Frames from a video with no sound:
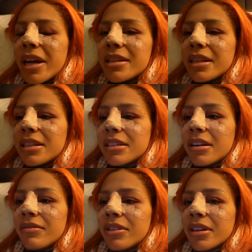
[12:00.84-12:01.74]
basically
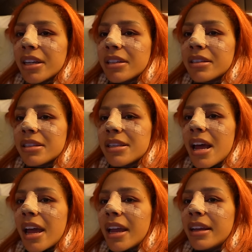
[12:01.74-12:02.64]
started vlogging to
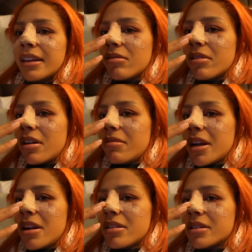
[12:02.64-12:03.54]
say, although my
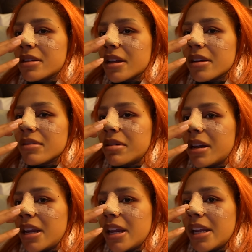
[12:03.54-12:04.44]
nose is like
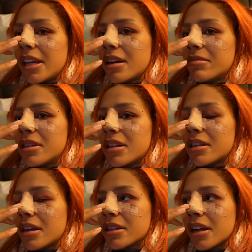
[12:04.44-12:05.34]
completely numb to the
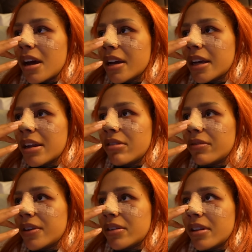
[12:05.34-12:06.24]
touch, like I cannot
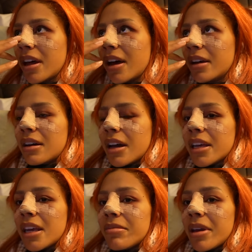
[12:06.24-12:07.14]
feel that. I
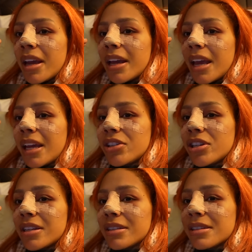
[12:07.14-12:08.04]
keep getting
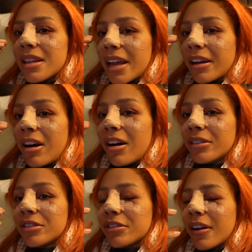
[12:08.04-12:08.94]
itches that I
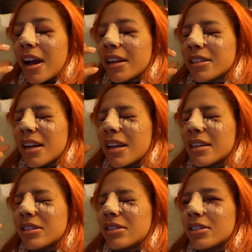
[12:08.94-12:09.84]
can't scratch, and
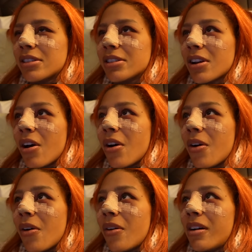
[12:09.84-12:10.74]
it's
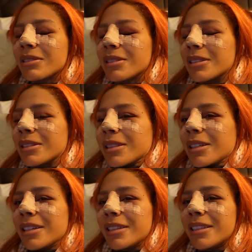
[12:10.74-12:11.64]
so. Ugh
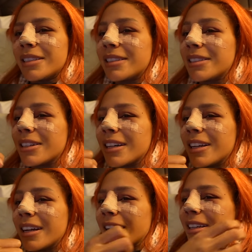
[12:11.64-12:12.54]
so
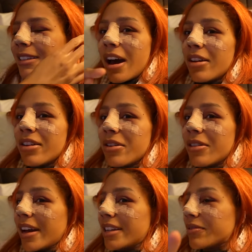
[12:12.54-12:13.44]
annoying. I don't know who
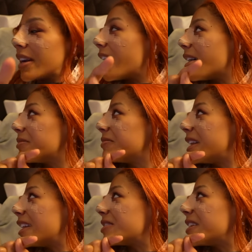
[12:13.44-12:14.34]
that is right now. I'm
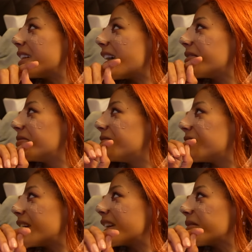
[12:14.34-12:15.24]
literally, I'm
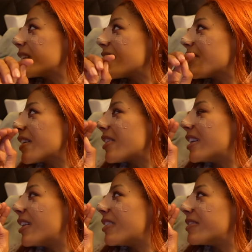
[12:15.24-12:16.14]
freaking myself out a lot.